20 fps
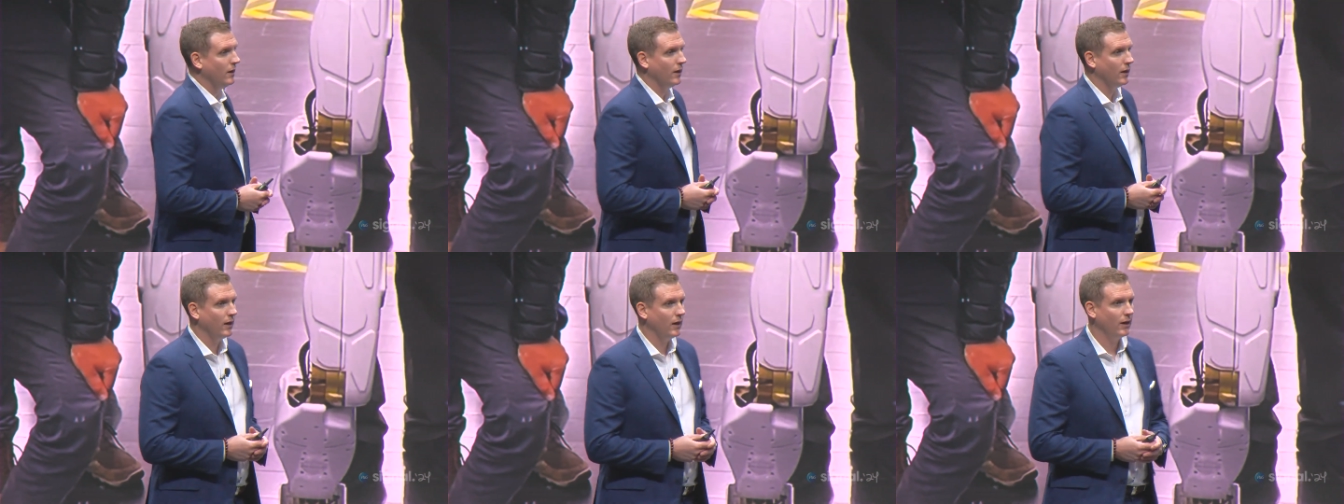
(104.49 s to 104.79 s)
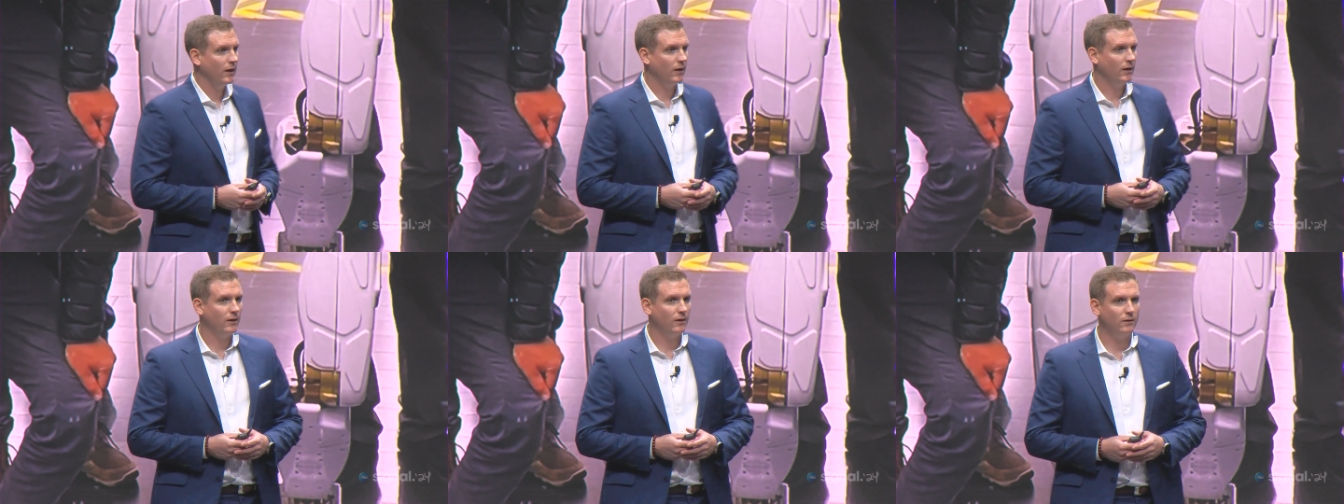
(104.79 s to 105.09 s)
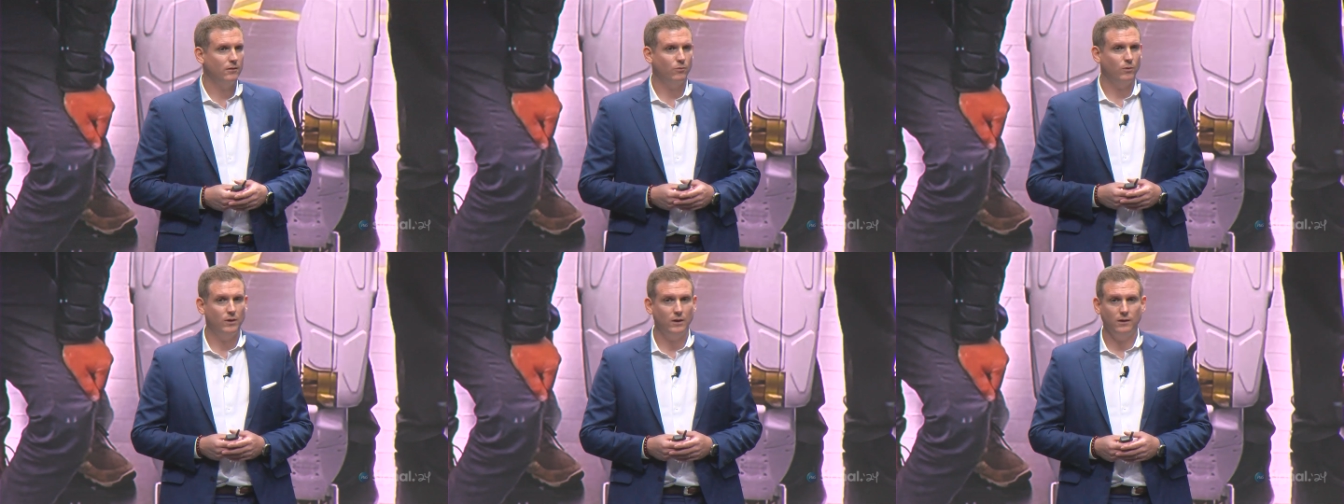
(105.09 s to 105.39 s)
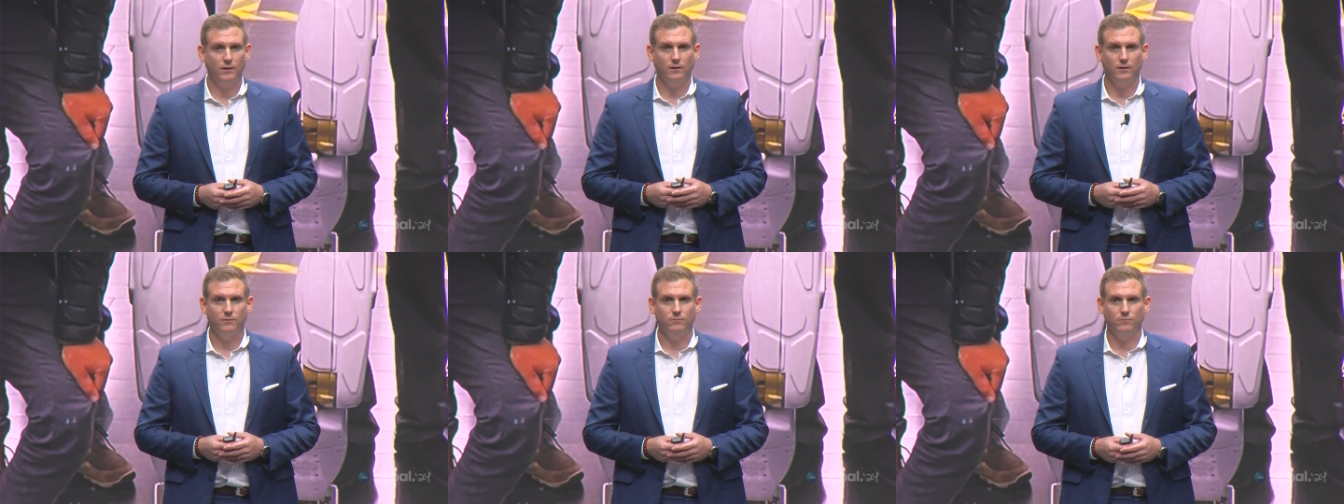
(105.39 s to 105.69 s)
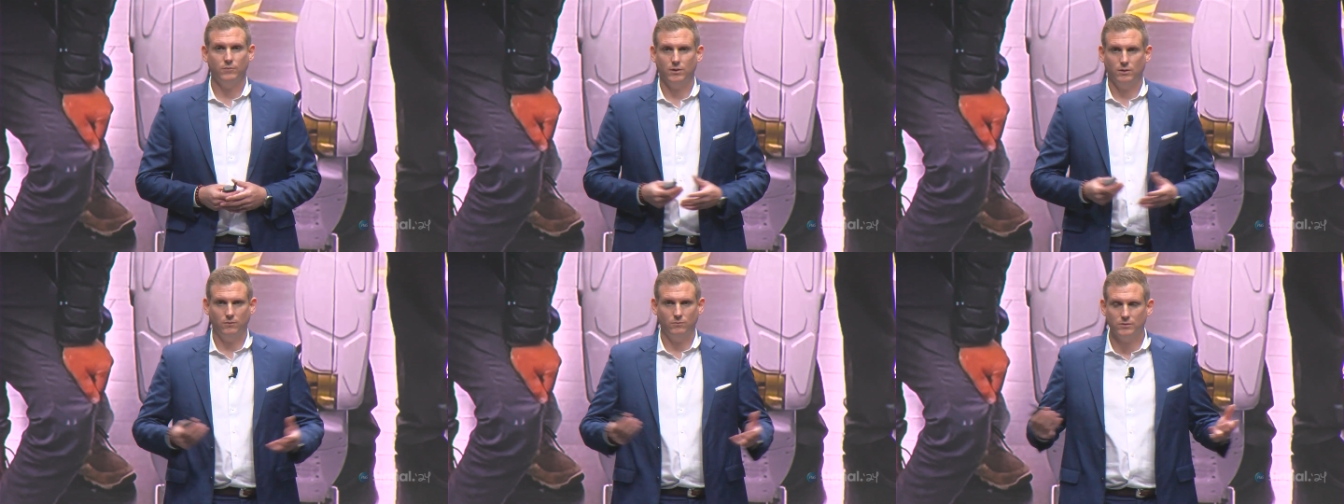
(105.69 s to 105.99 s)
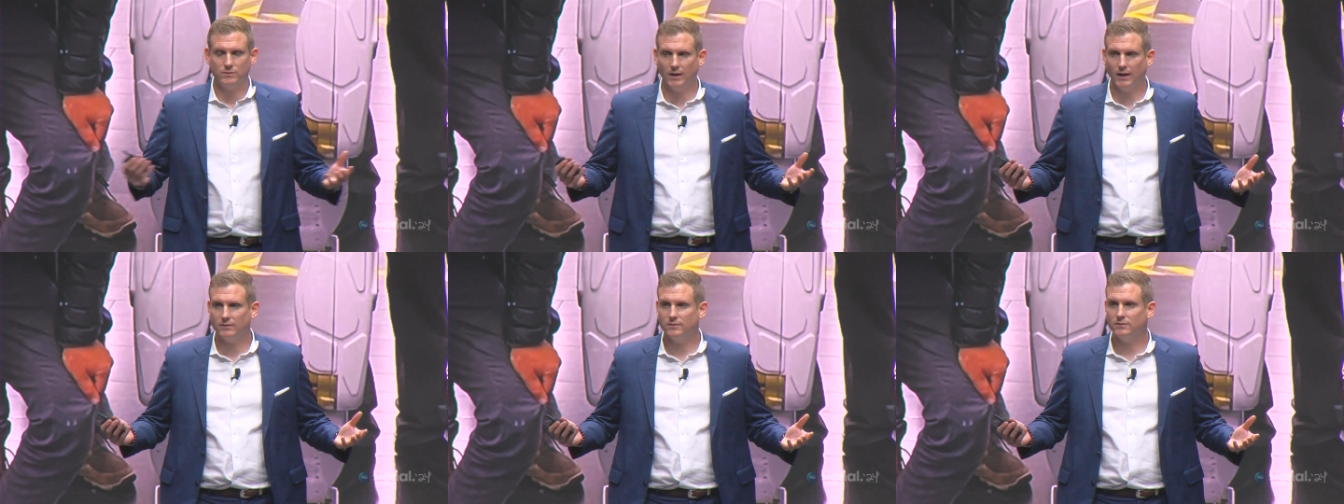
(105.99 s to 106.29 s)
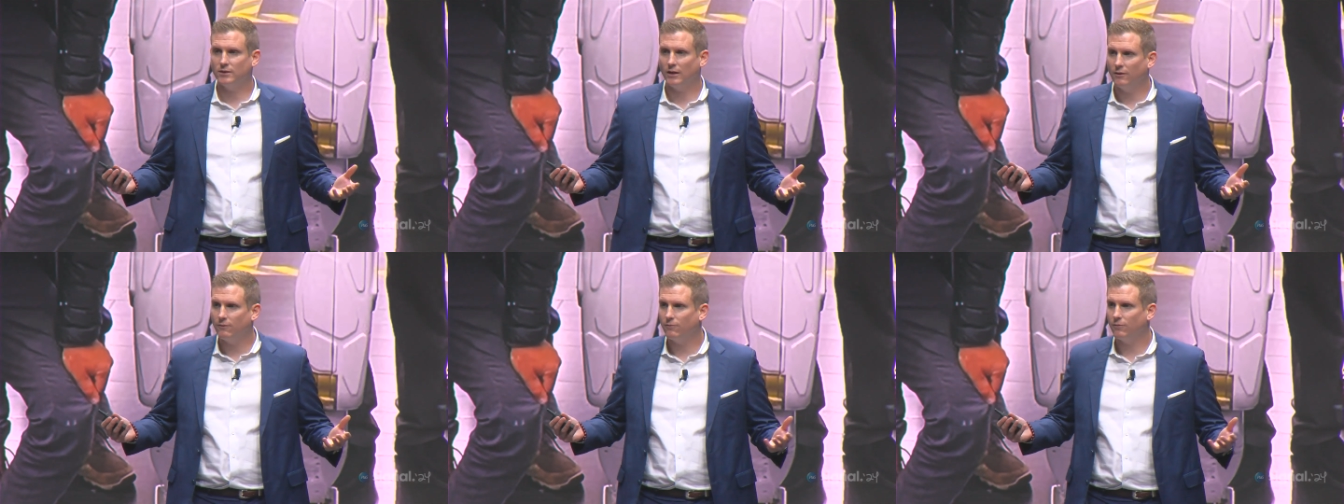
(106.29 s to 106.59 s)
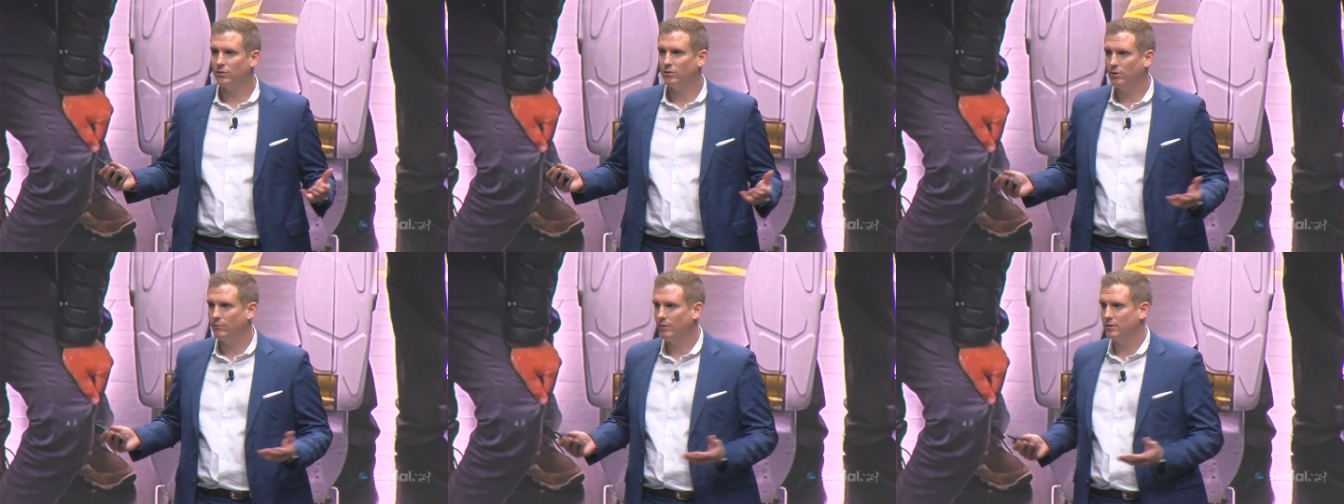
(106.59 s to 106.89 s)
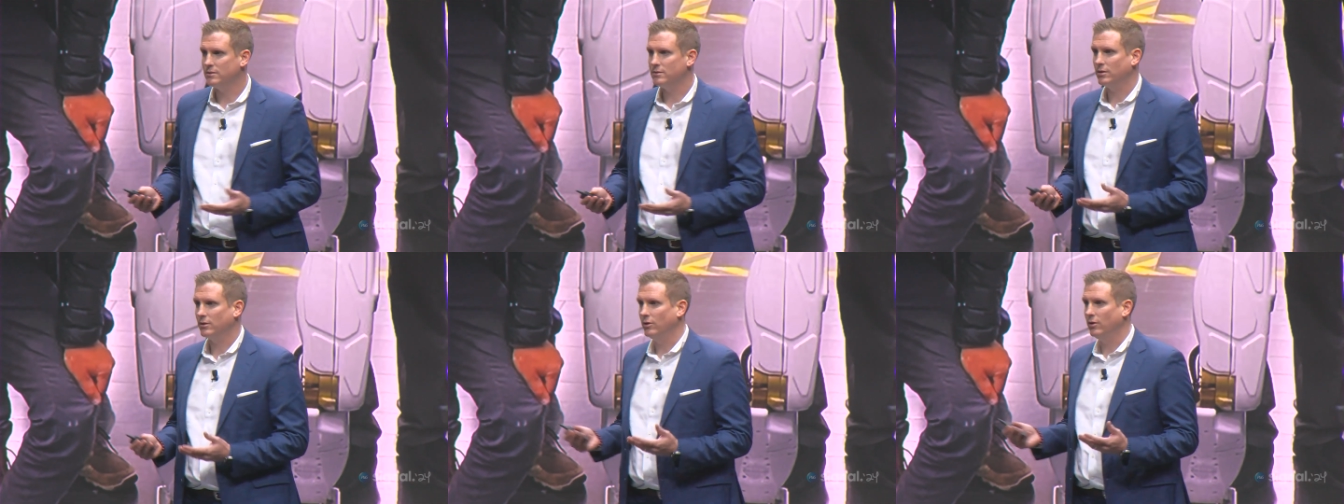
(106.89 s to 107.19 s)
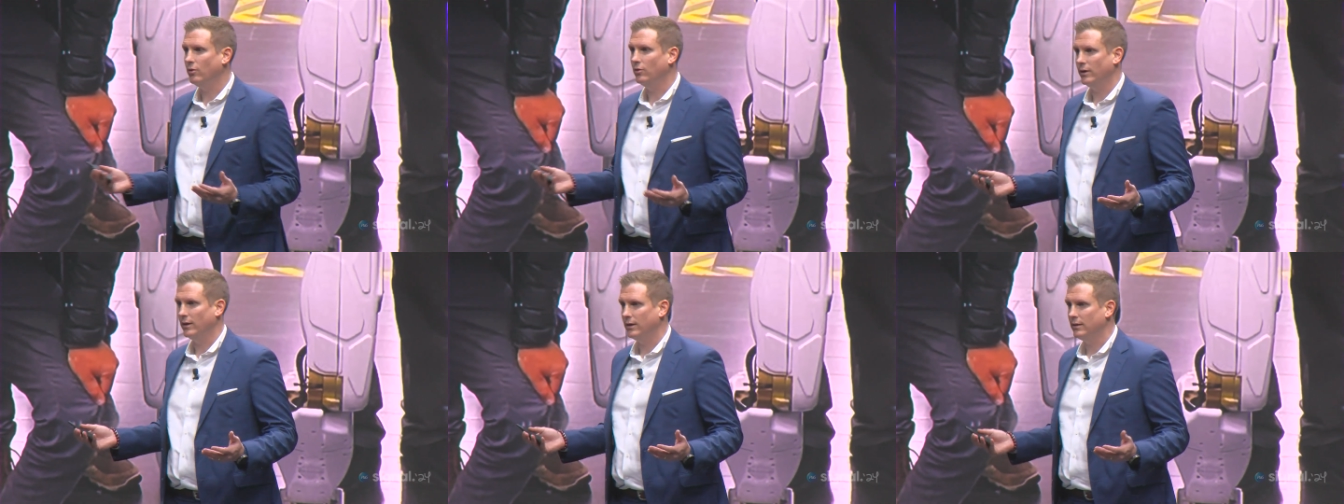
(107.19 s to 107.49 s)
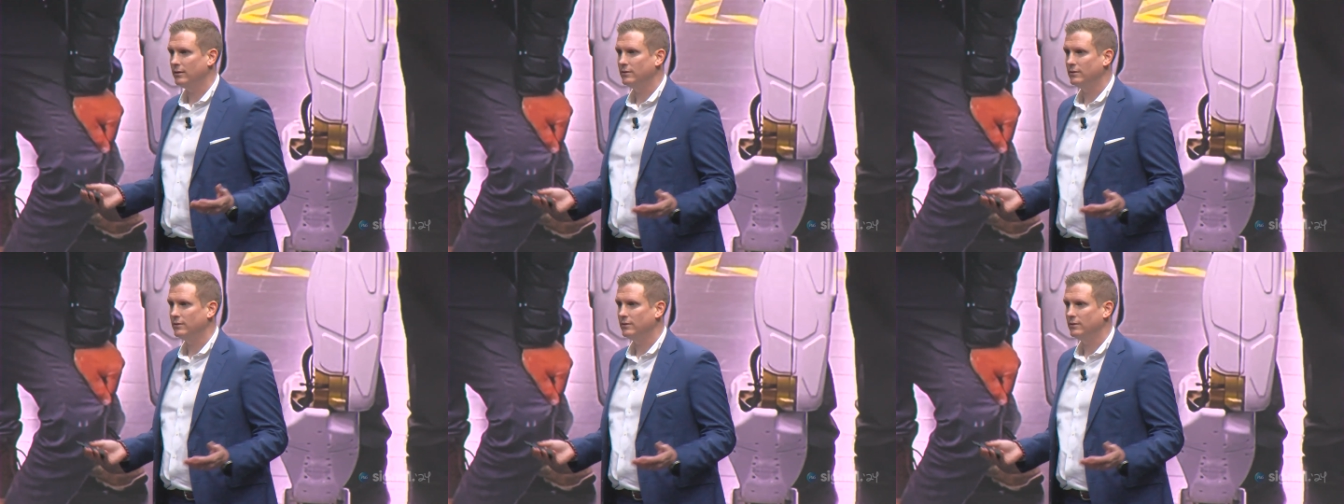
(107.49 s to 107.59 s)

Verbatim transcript: and we needed, it was not safe for humans to go in,